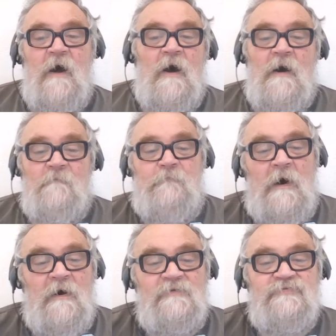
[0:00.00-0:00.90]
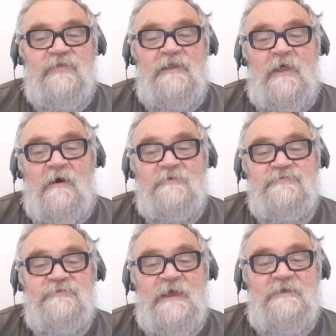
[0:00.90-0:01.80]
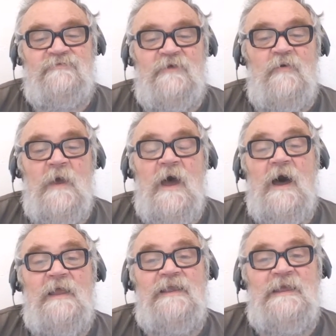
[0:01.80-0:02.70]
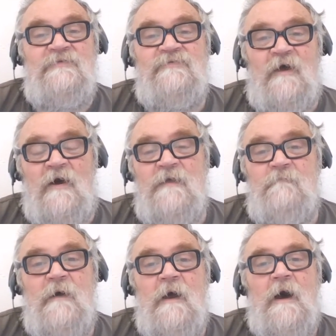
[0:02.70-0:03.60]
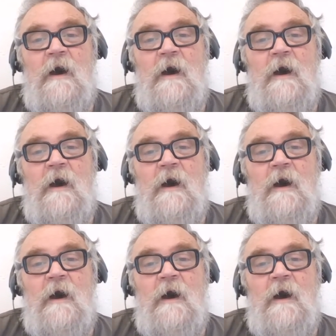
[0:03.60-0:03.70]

past the last stage. So at least I'm